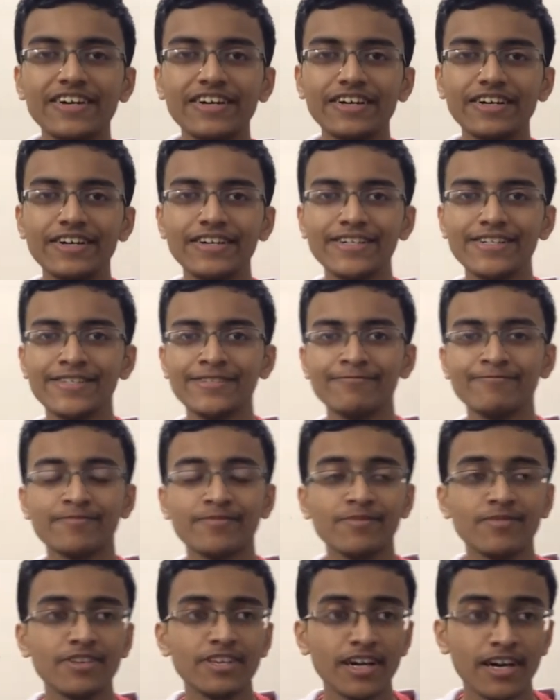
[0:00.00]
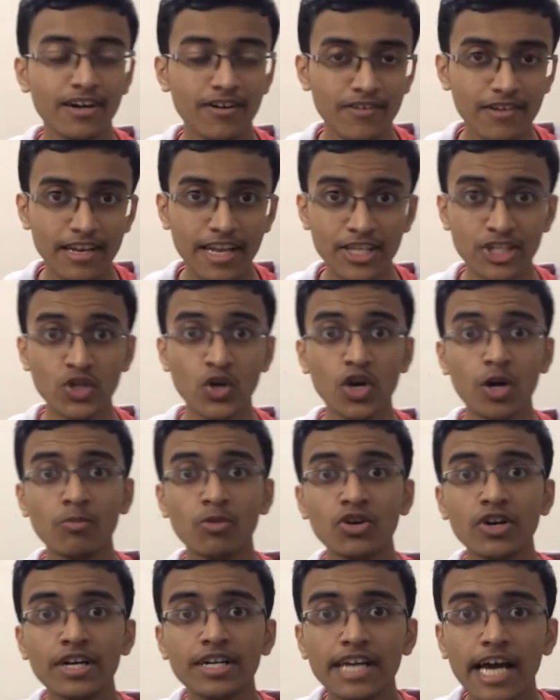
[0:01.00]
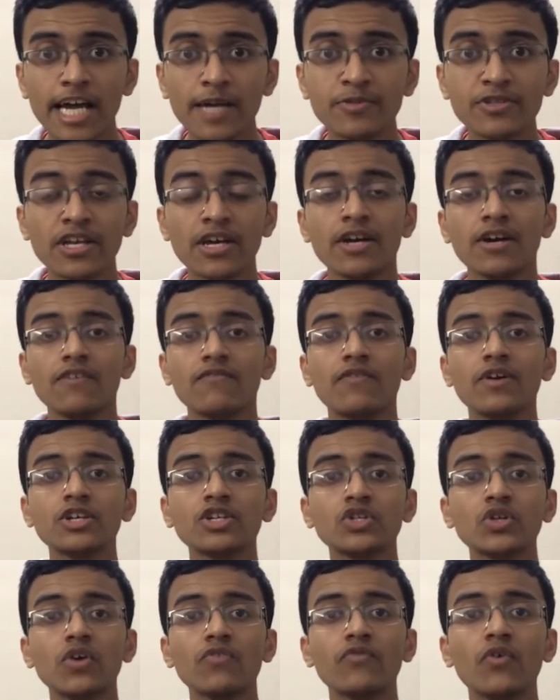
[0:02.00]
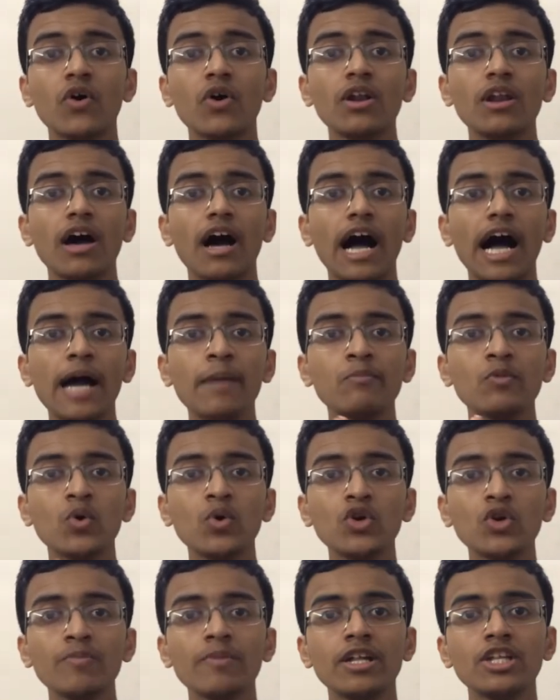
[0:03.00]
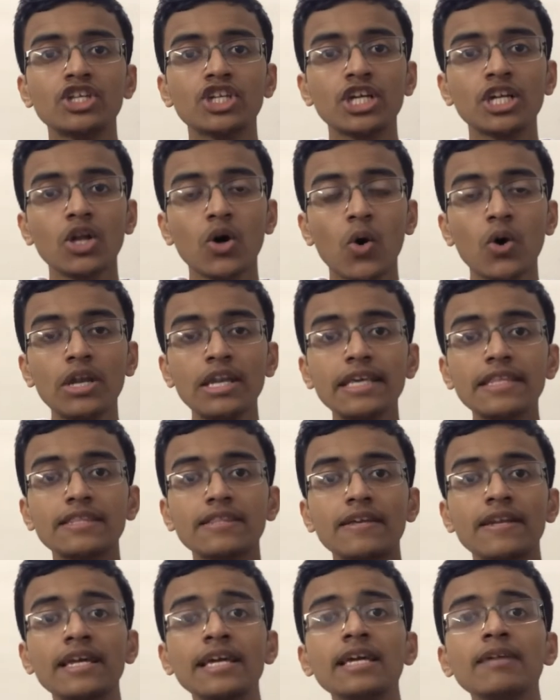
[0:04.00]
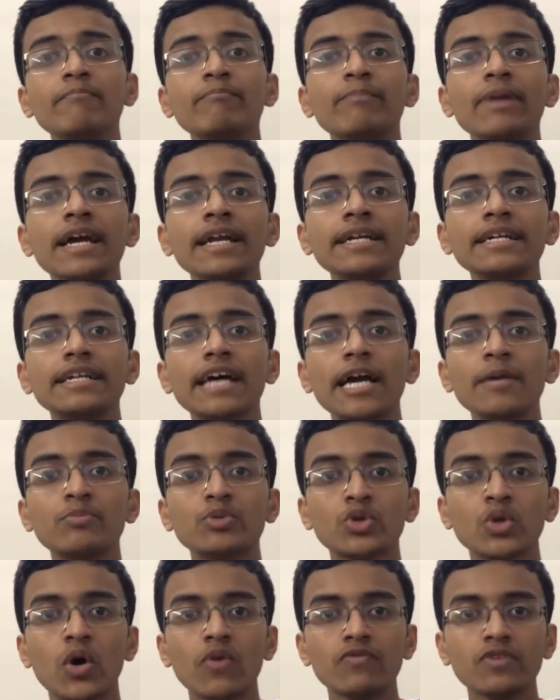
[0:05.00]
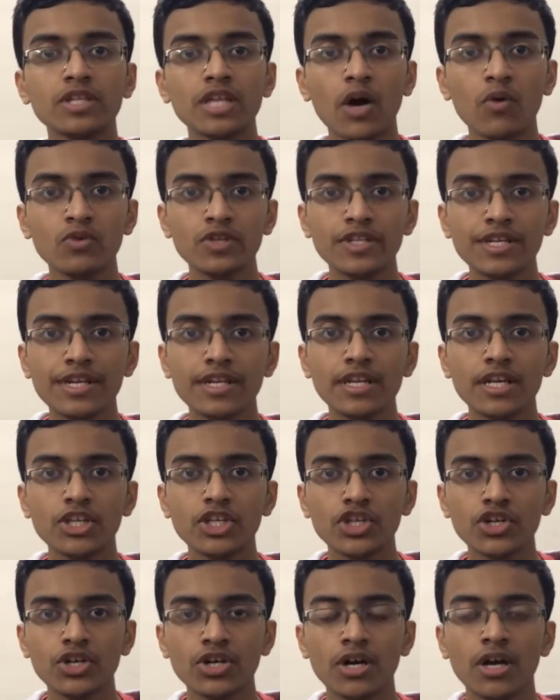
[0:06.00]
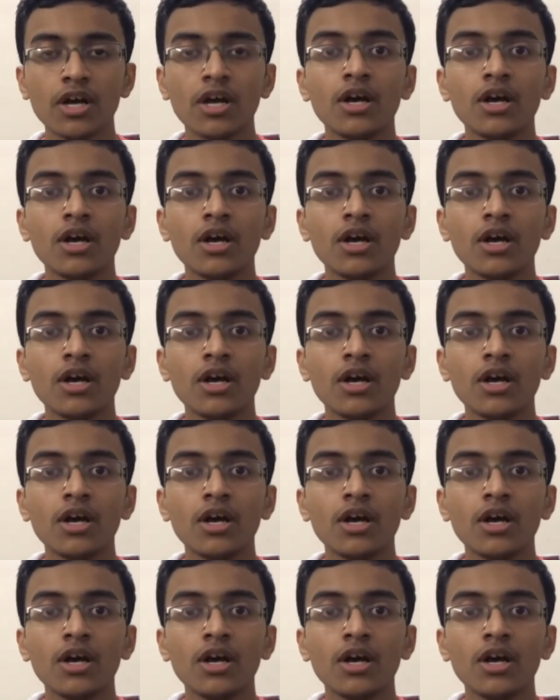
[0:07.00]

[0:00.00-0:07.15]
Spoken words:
Let's talk about the types. First of all, I'm going to mention only three main types of sound signature.